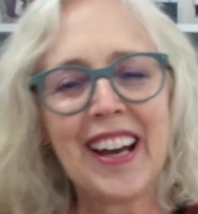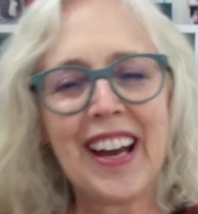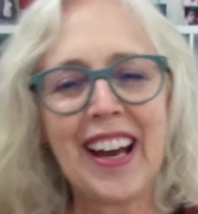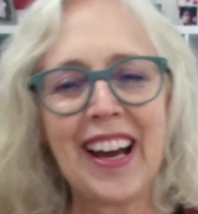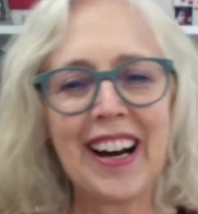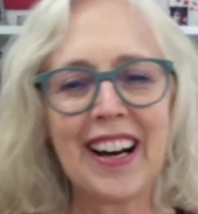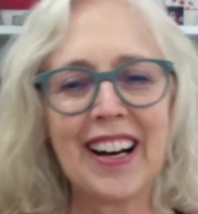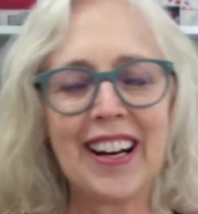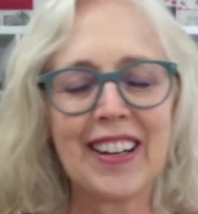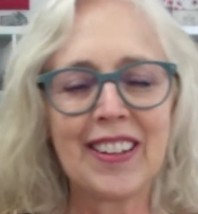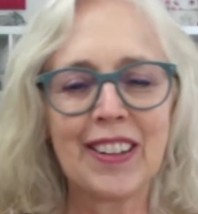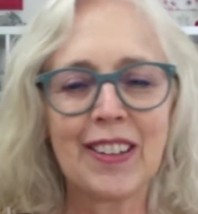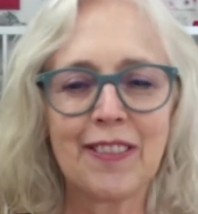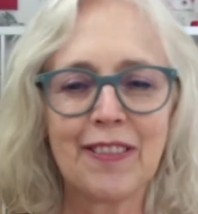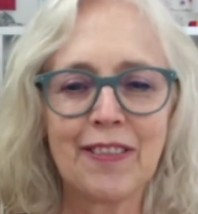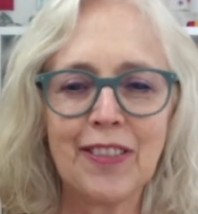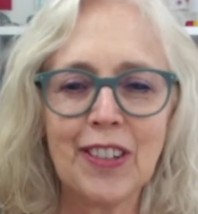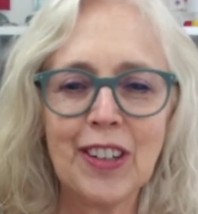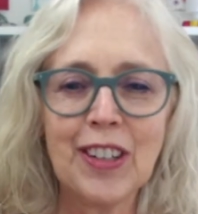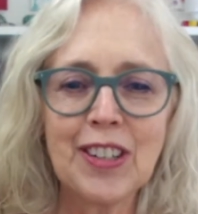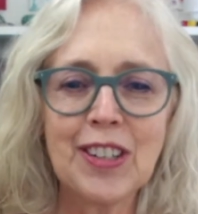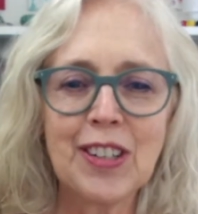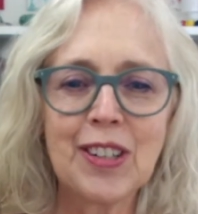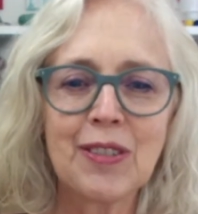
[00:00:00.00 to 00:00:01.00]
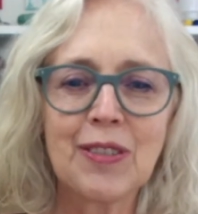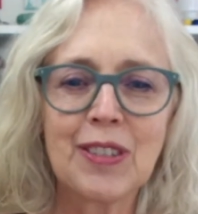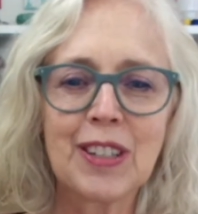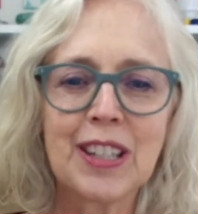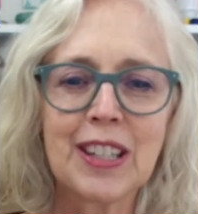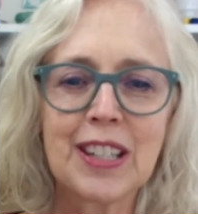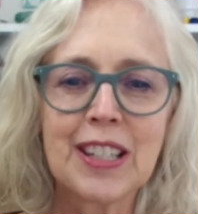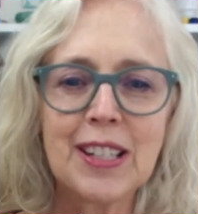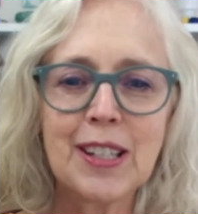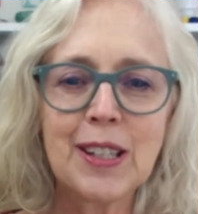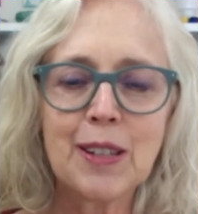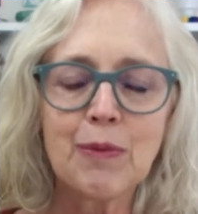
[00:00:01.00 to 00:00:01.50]
The first one,
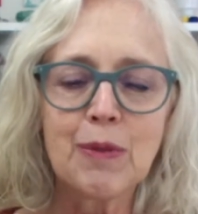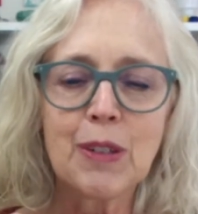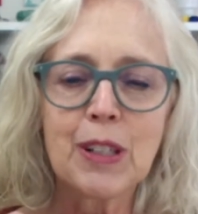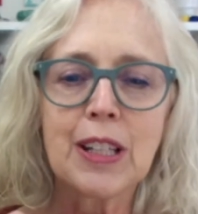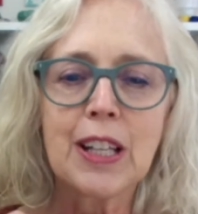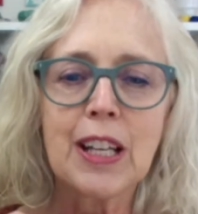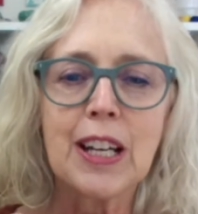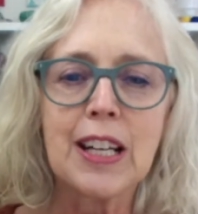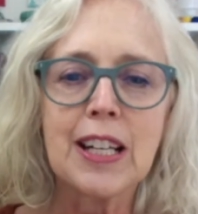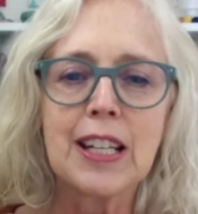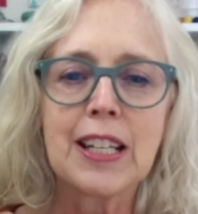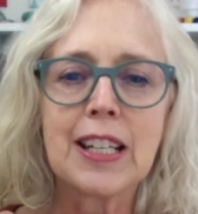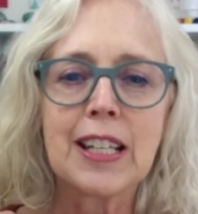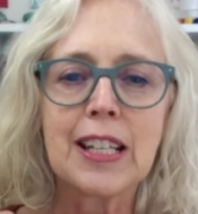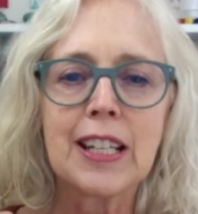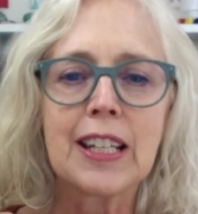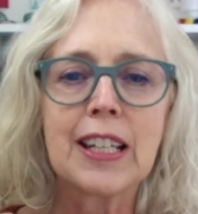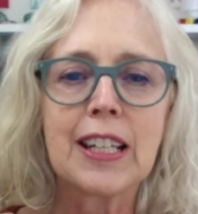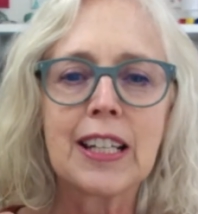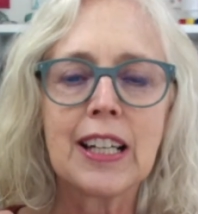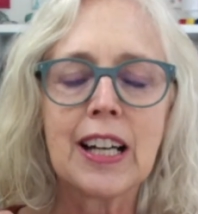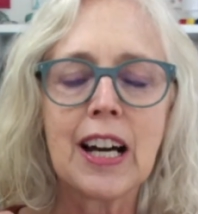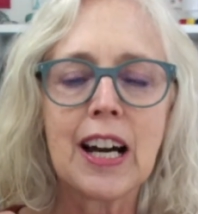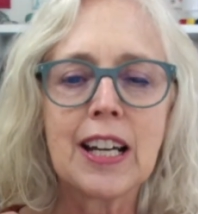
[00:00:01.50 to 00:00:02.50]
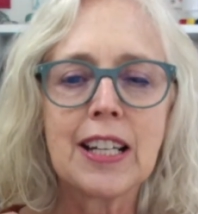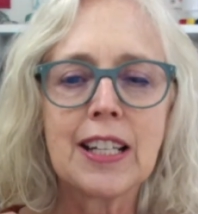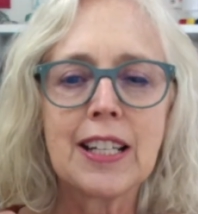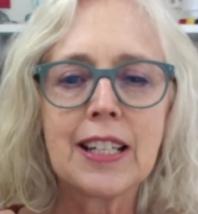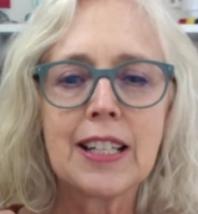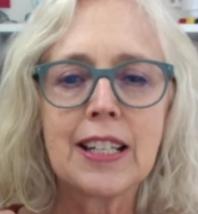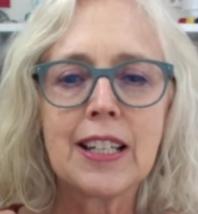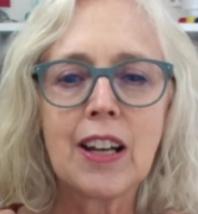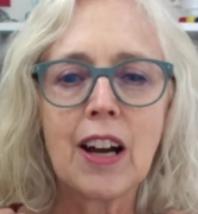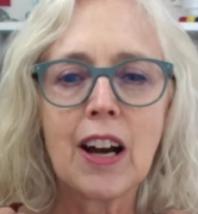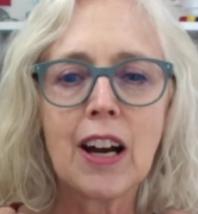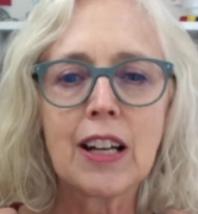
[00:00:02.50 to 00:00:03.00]
this one that I
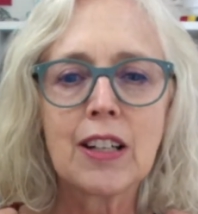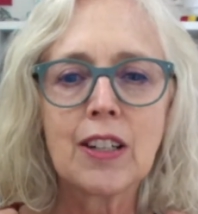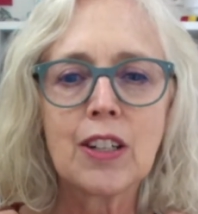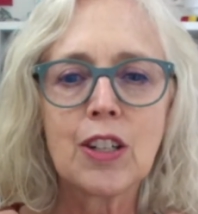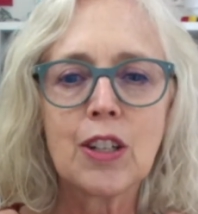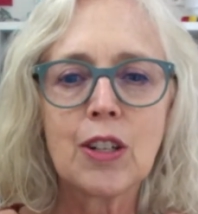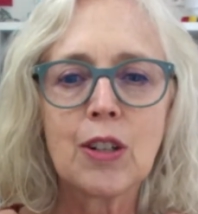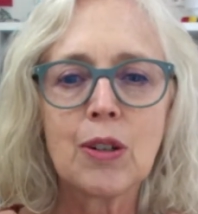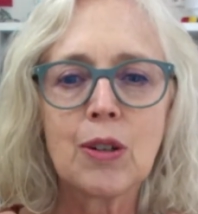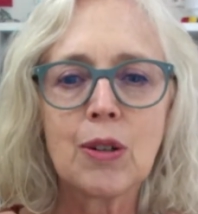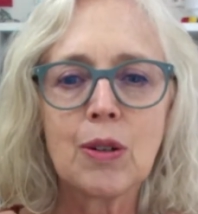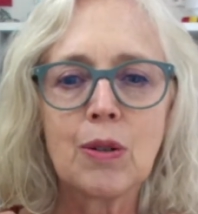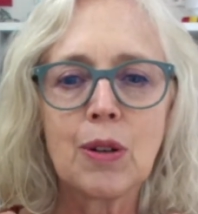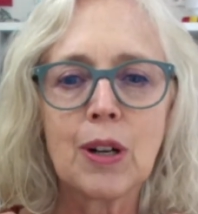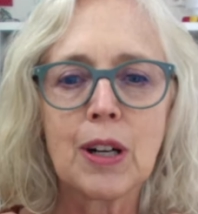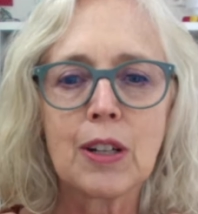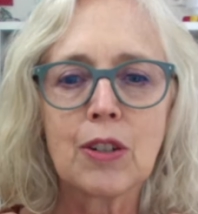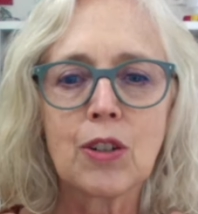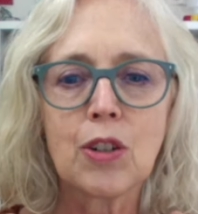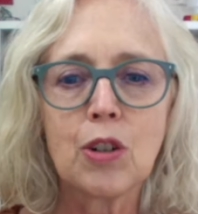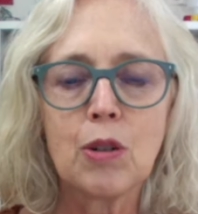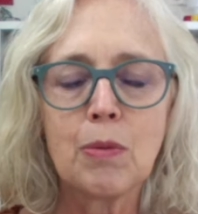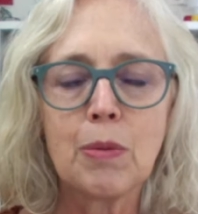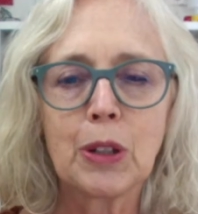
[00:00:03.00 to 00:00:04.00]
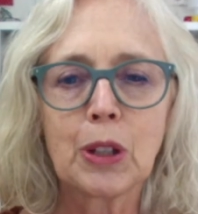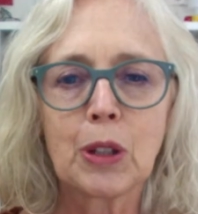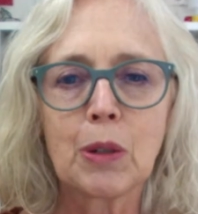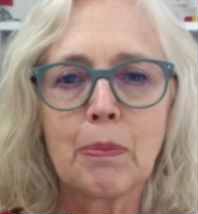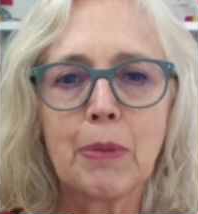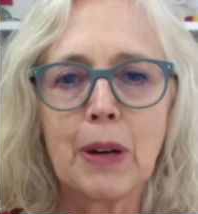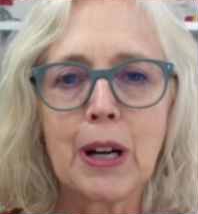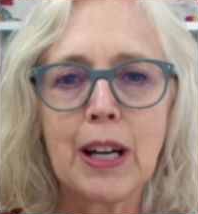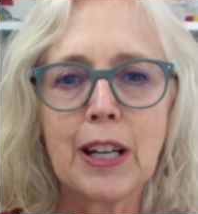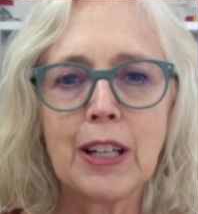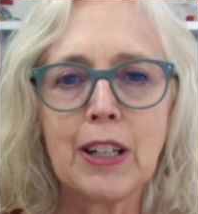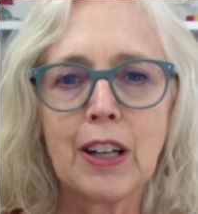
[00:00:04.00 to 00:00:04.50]
did not do a tubular
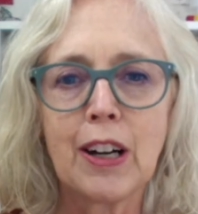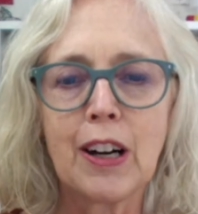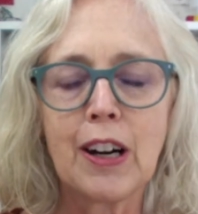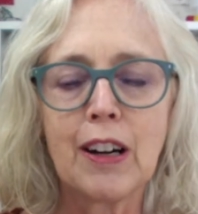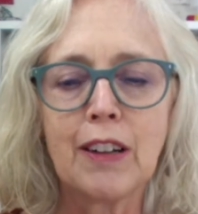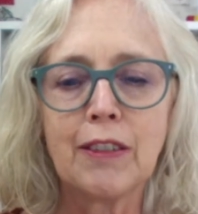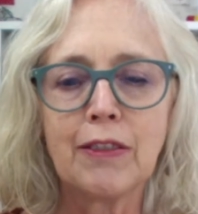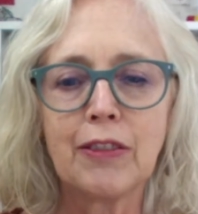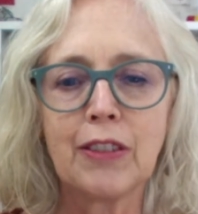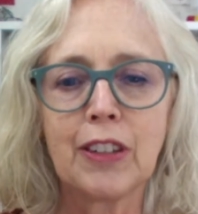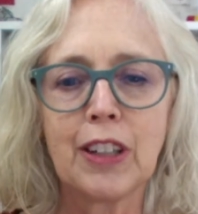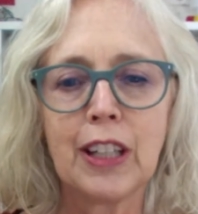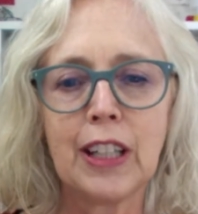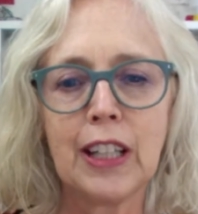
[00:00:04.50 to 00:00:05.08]
bind off.